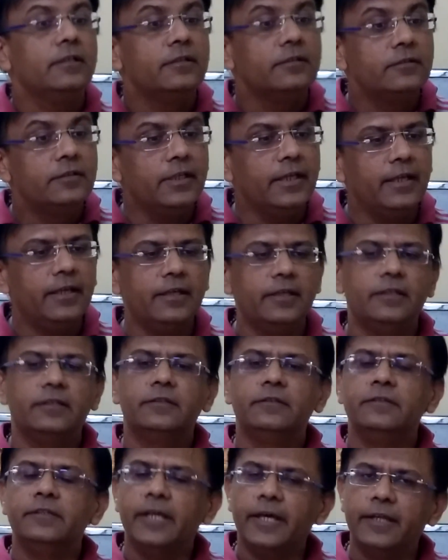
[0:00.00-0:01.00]
they
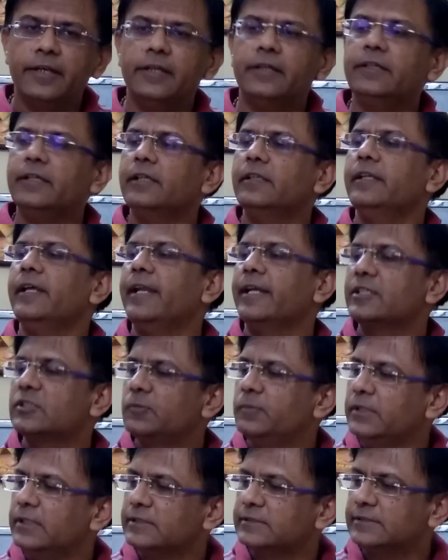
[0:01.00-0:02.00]
narrated their
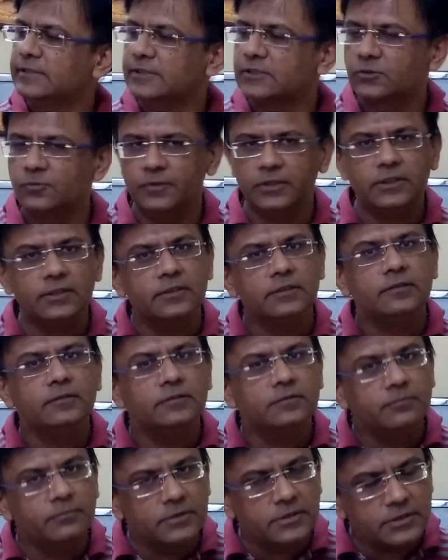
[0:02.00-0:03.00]
experiences with
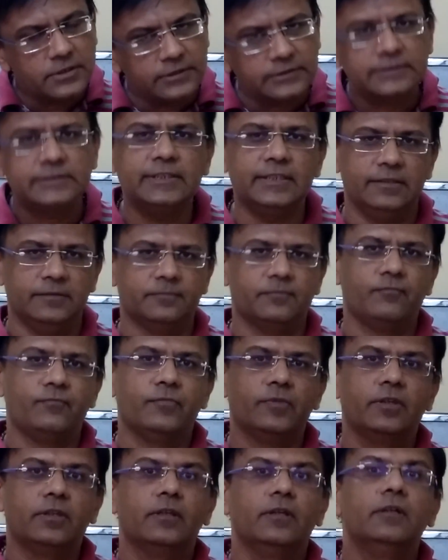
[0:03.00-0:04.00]
Mr. C.
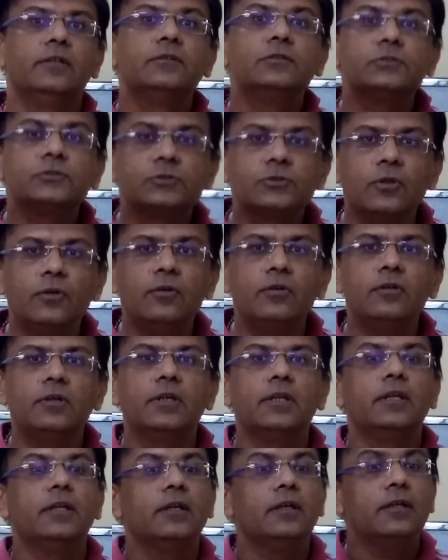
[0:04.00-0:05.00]
So
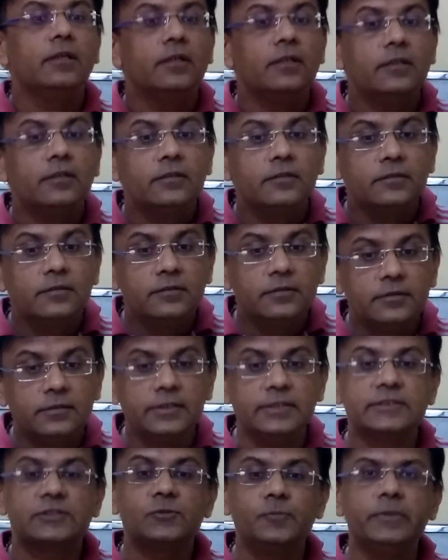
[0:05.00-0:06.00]

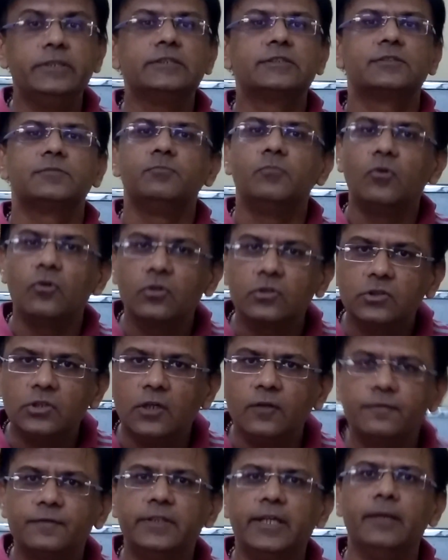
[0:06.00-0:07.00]
this means both
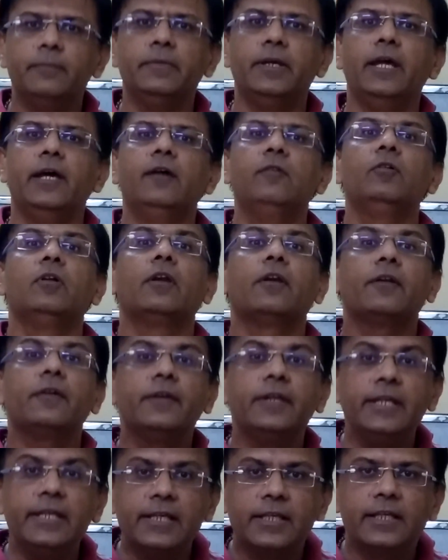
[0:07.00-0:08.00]
of them have
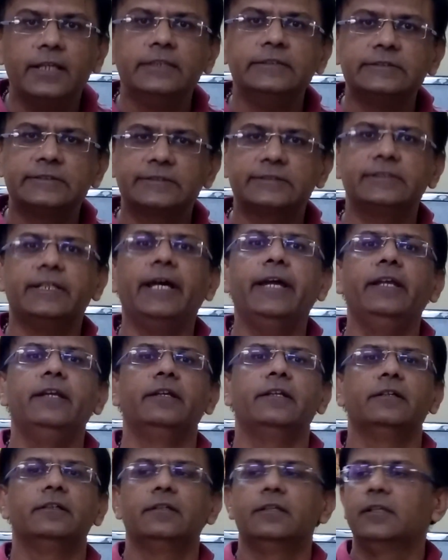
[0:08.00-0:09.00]

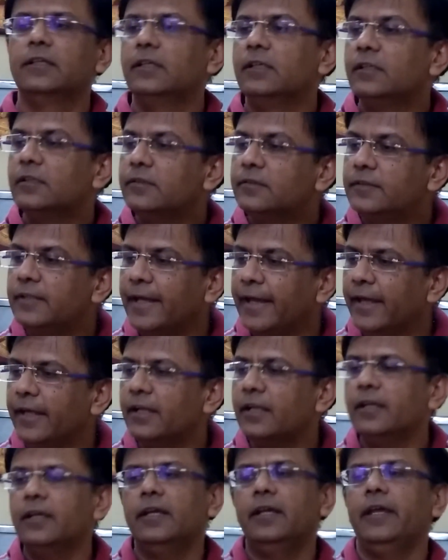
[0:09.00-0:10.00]
reconciled
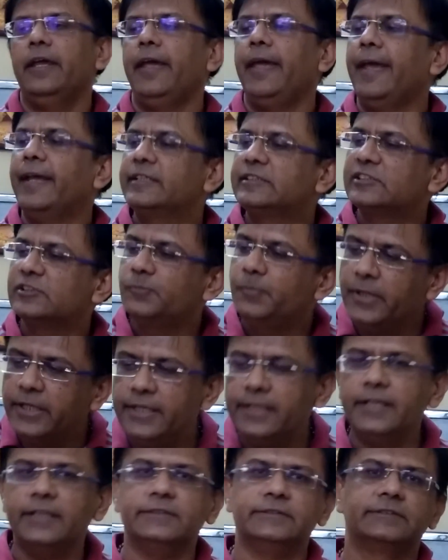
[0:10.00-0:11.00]
their
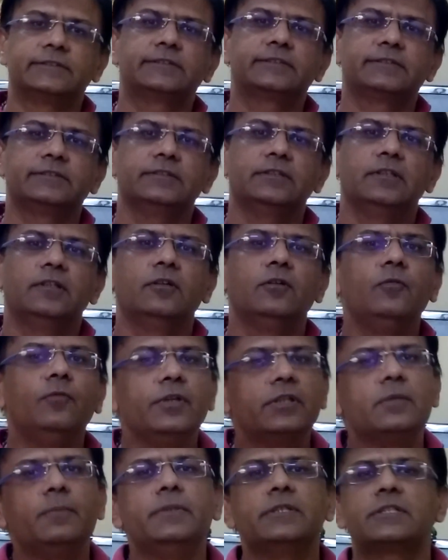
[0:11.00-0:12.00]
experience
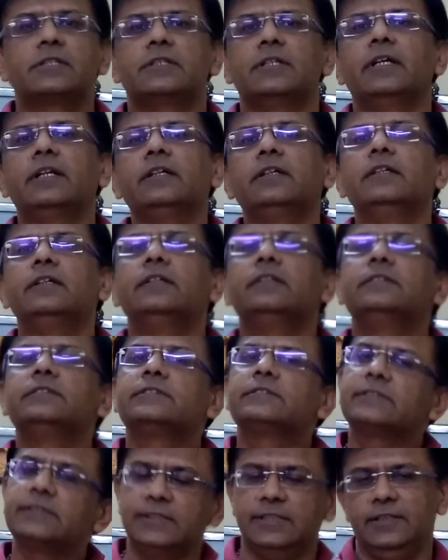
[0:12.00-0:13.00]
with Mr.
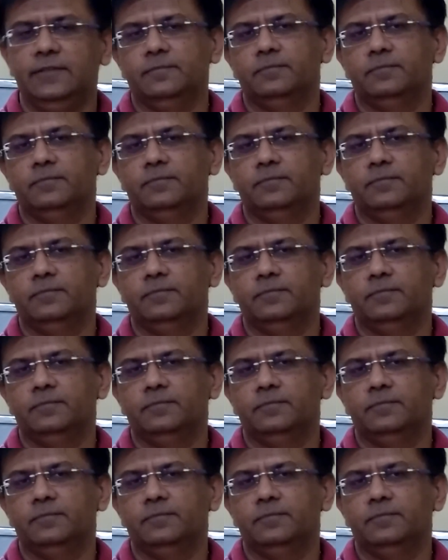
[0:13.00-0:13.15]
C.